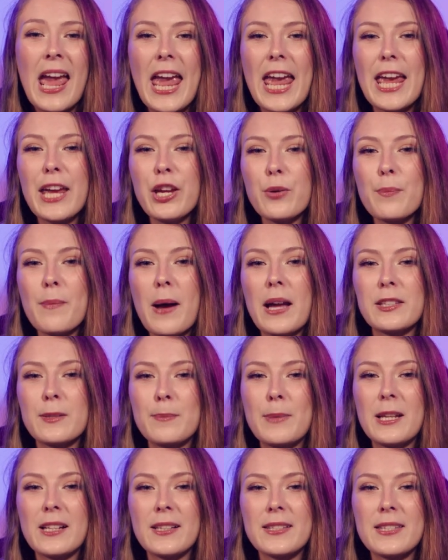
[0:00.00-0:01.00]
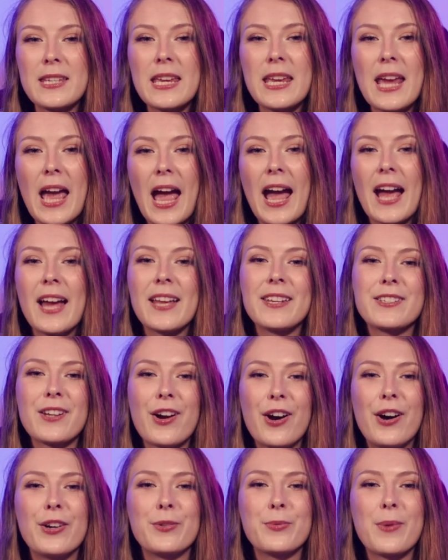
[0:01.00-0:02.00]
incompatibility and
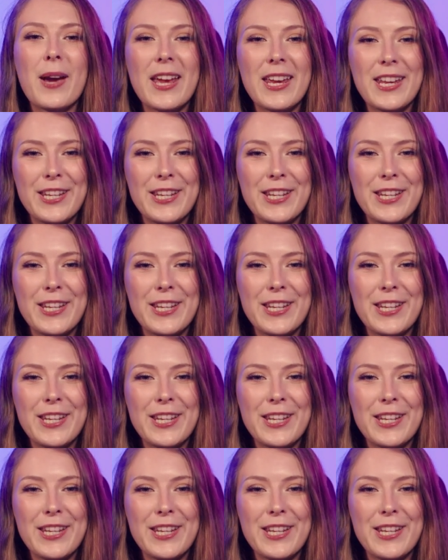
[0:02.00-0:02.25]
hardware